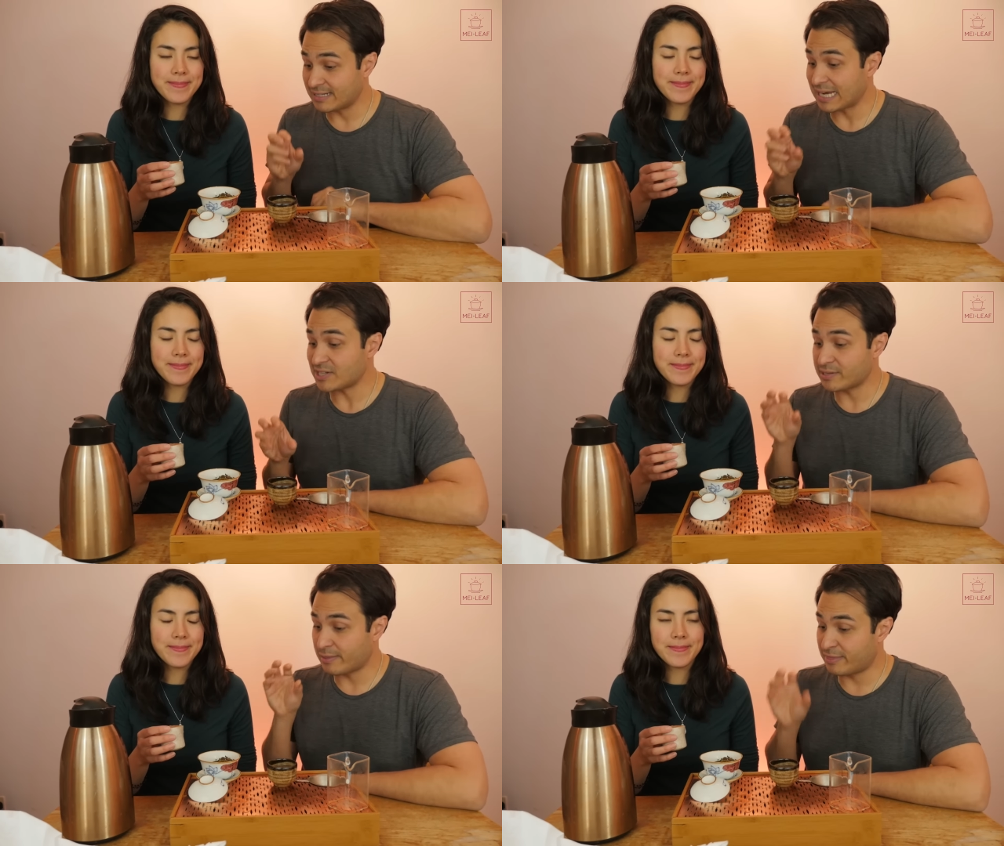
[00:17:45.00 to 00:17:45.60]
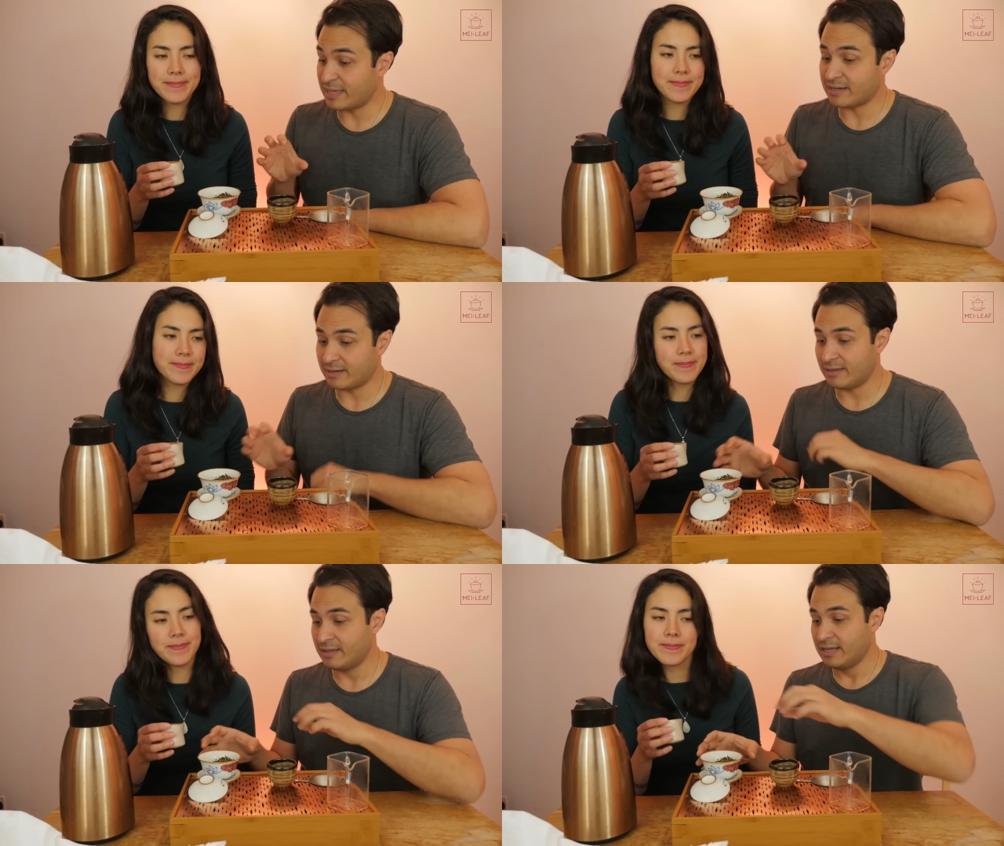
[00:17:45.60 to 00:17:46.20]
Speaker 1: It's actually
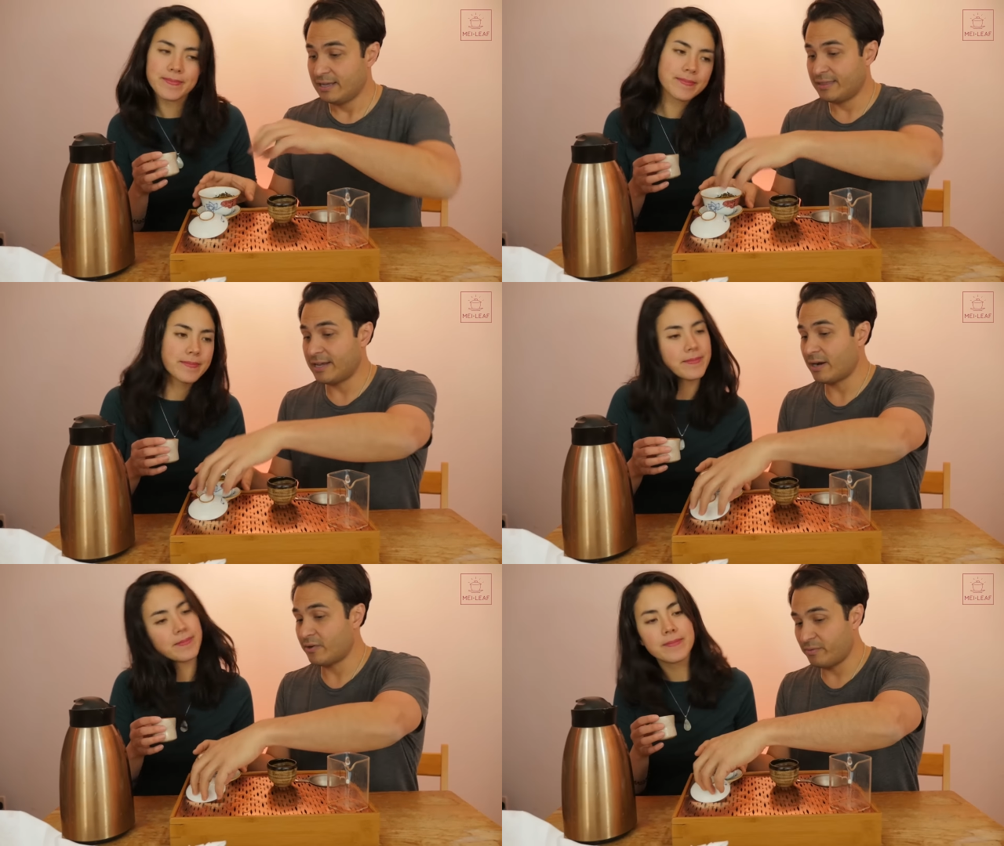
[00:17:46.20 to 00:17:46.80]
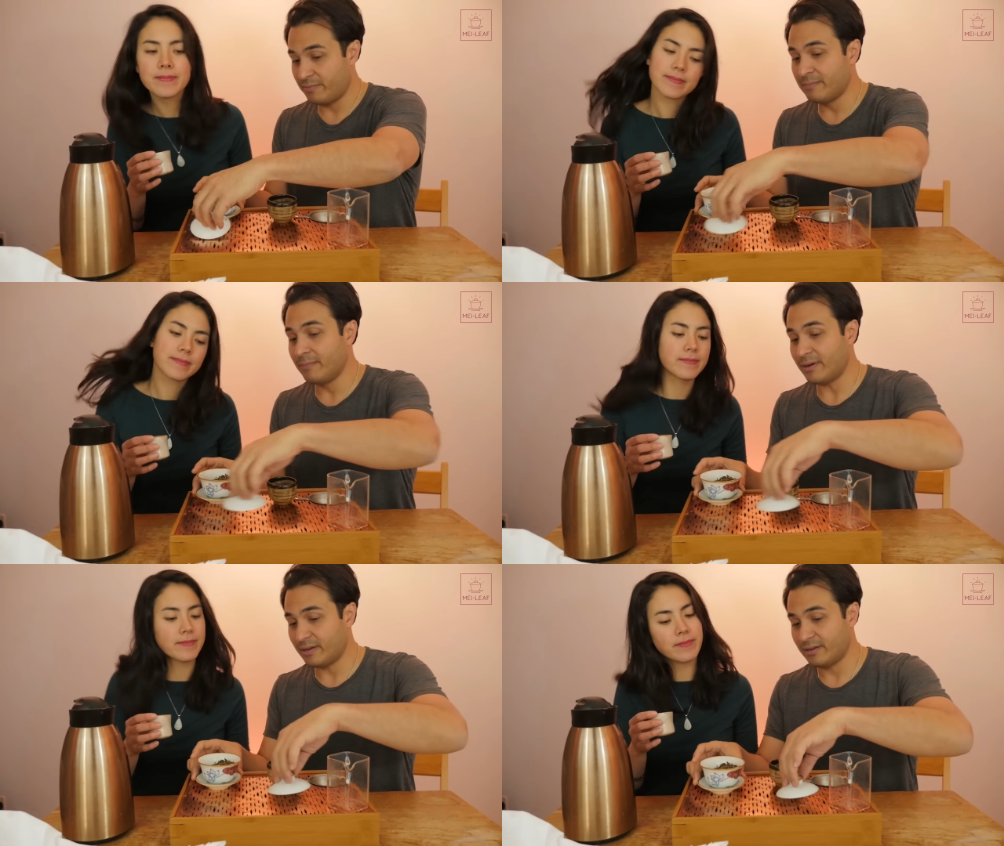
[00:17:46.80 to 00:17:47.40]
thicker then I
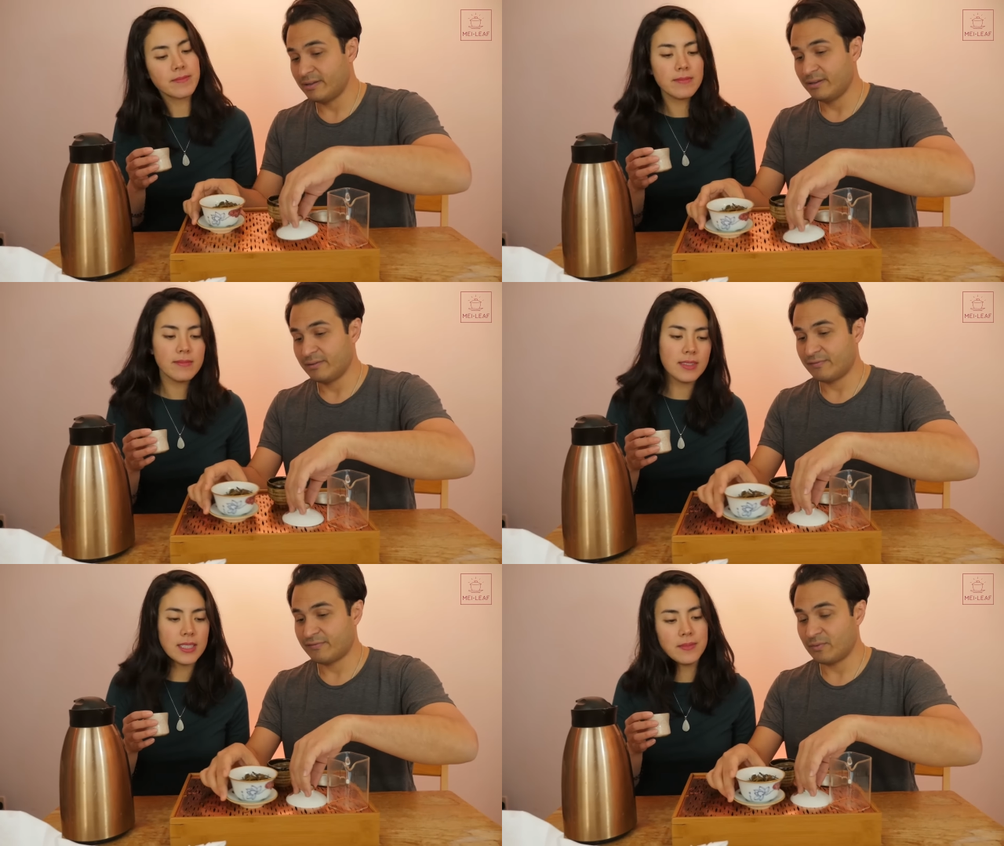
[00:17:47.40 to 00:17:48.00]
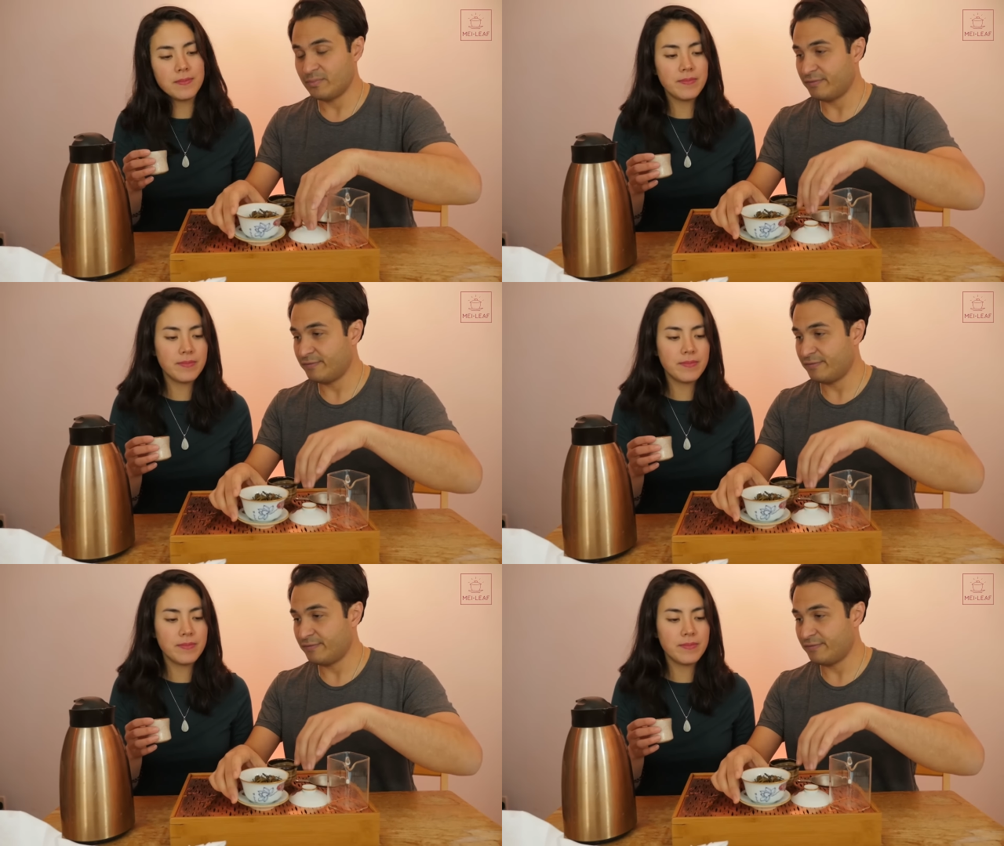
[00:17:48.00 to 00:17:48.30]
remember from the